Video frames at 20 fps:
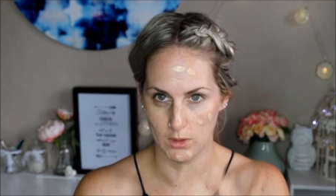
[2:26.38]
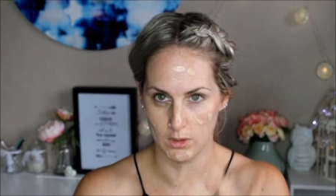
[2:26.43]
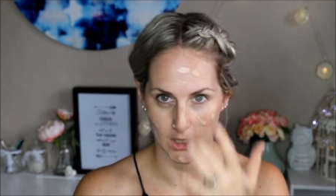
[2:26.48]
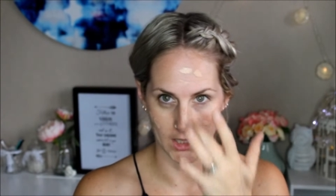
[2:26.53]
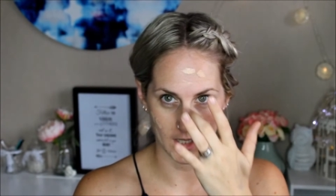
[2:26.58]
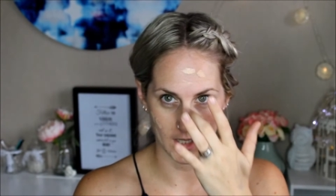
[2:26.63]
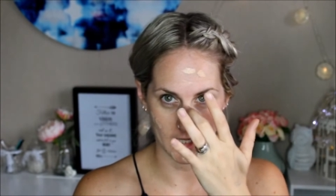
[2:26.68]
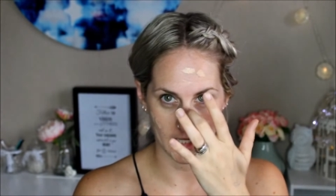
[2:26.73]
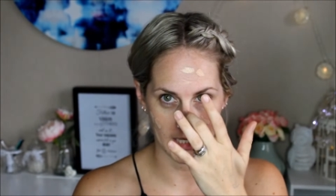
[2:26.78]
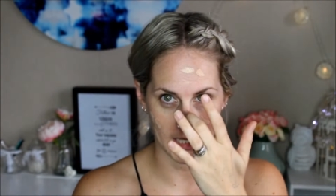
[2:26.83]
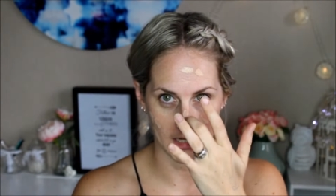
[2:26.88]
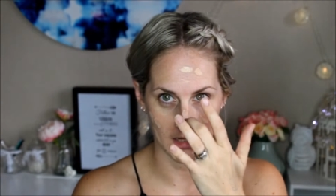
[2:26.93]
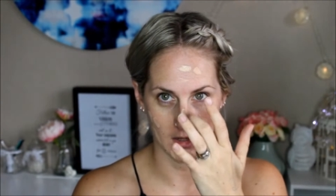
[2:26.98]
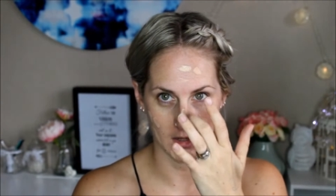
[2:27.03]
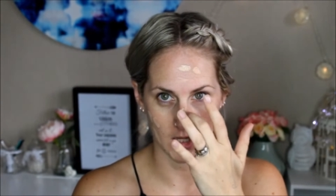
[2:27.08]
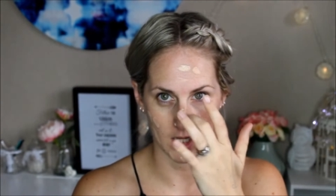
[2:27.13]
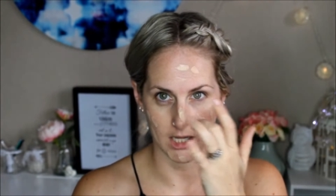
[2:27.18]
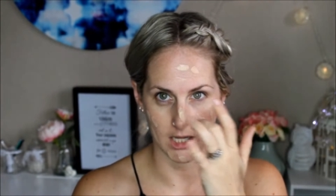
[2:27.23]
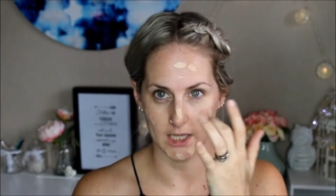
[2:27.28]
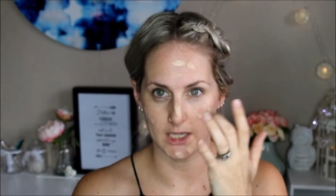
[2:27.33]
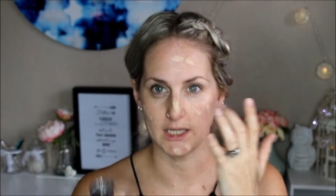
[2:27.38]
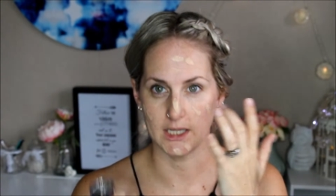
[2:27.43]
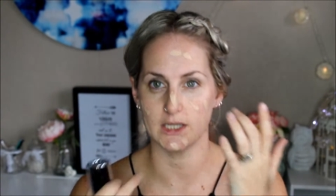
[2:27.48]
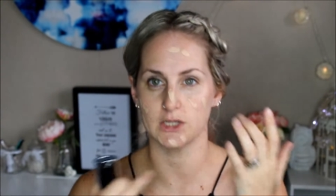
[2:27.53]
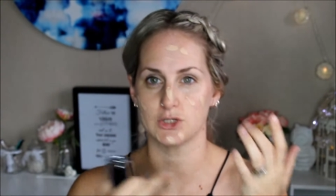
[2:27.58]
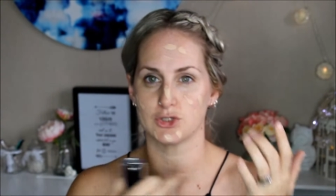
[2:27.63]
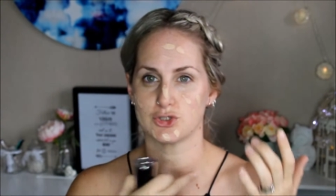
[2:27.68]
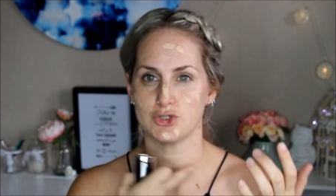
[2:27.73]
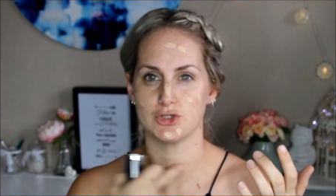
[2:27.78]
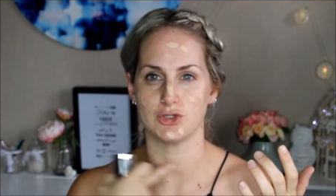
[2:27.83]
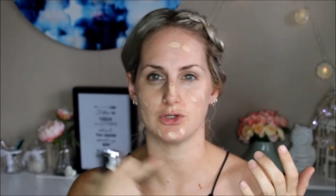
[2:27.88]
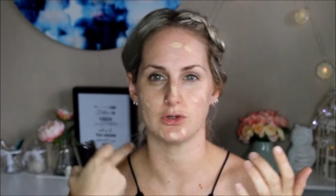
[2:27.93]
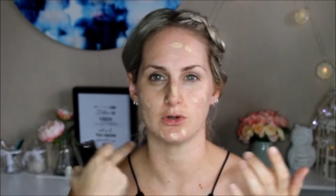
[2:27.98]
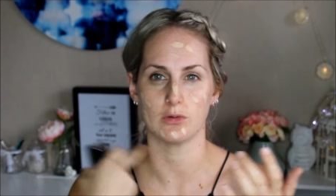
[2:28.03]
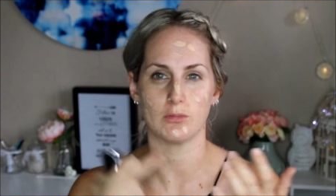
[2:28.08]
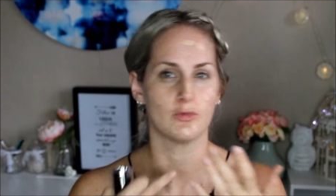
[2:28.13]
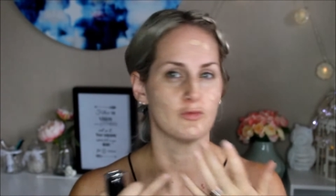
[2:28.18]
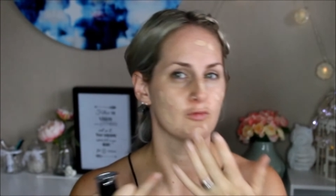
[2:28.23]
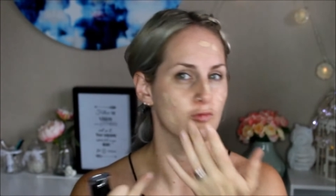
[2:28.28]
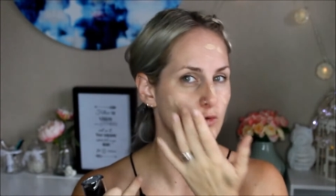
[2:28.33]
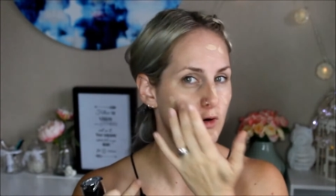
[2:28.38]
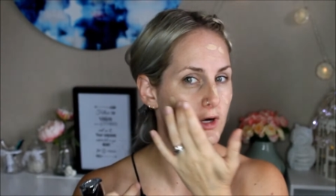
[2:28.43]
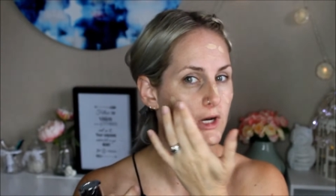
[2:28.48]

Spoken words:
And I had a high neck shirt on before,